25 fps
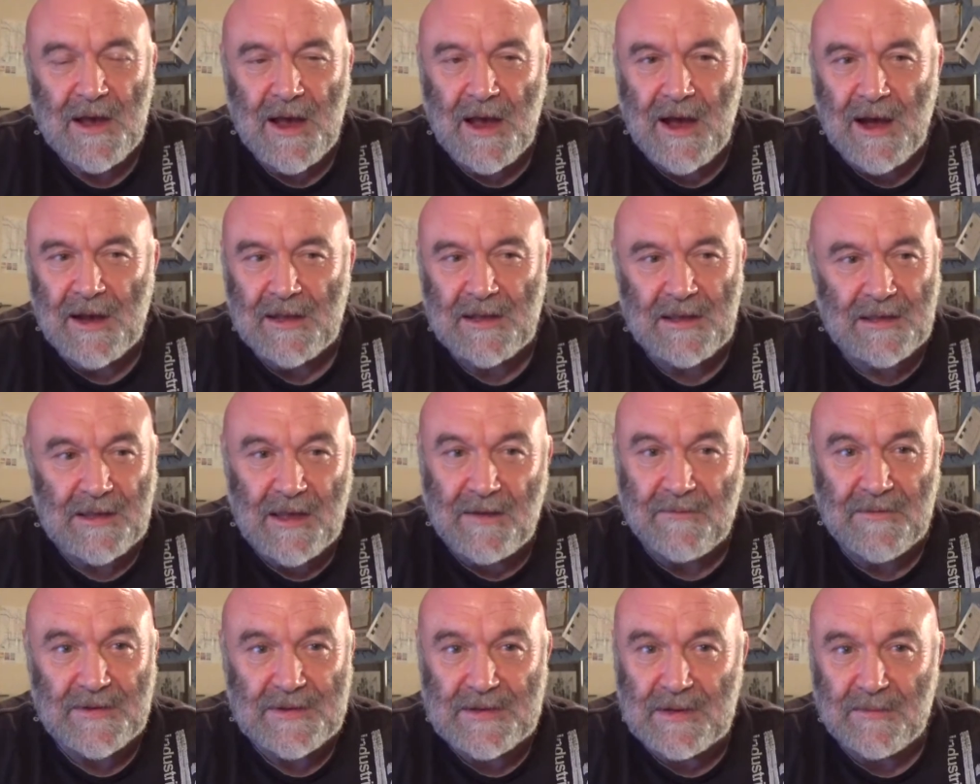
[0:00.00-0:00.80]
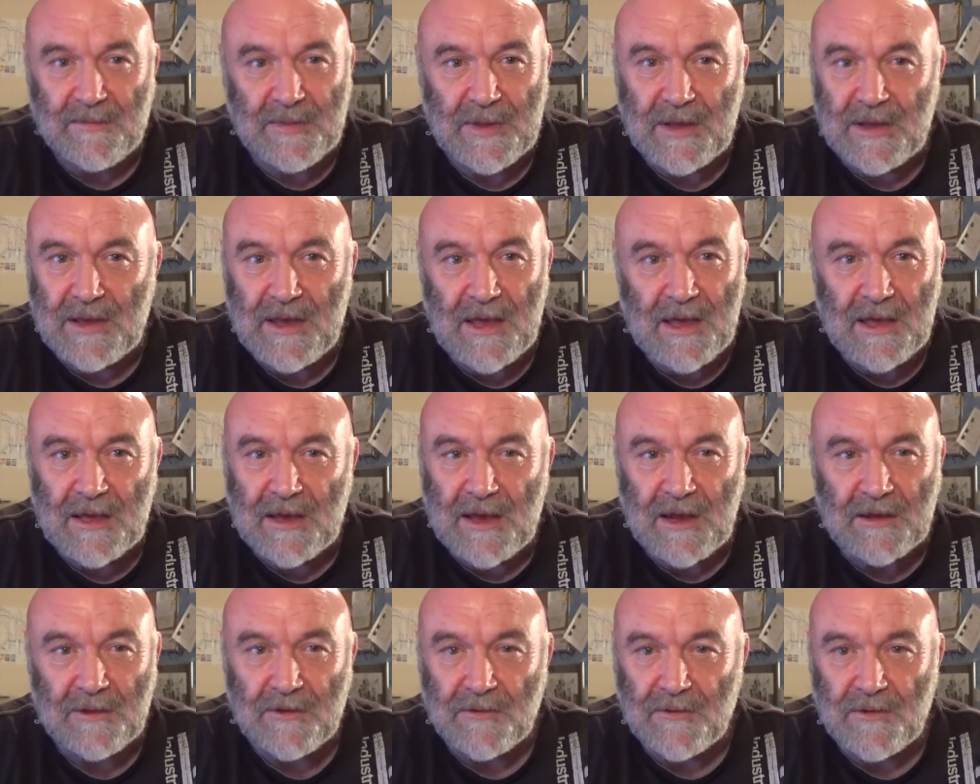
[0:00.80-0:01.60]
And inevitably, it
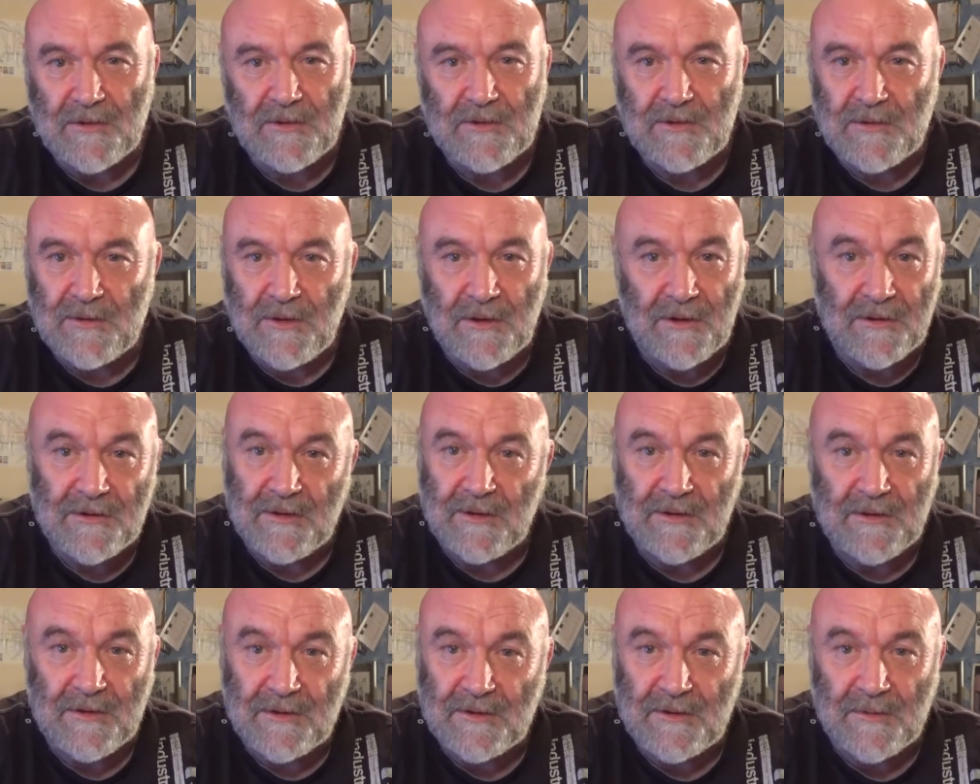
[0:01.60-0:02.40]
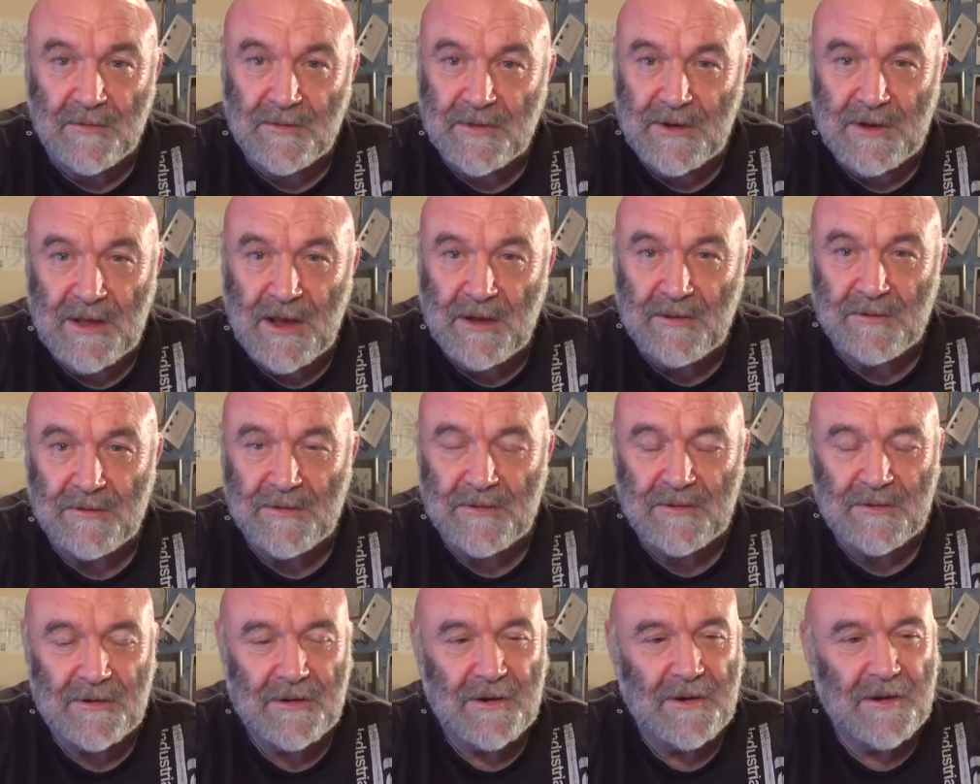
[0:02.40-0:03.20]
kind of just turns into something
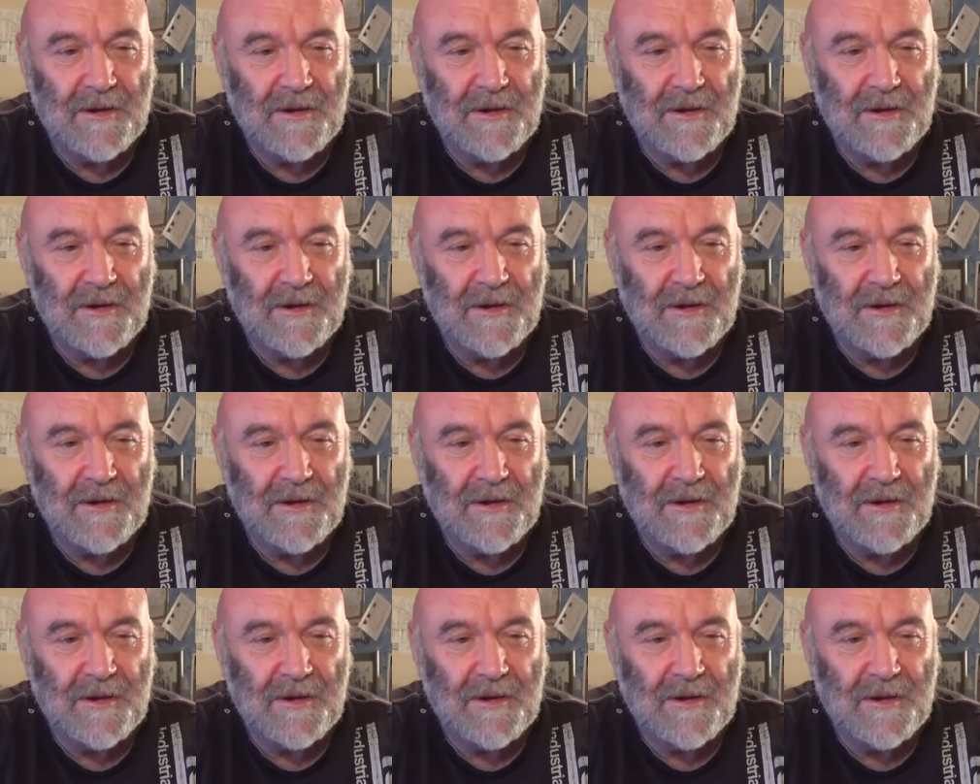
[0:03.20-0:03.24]
else.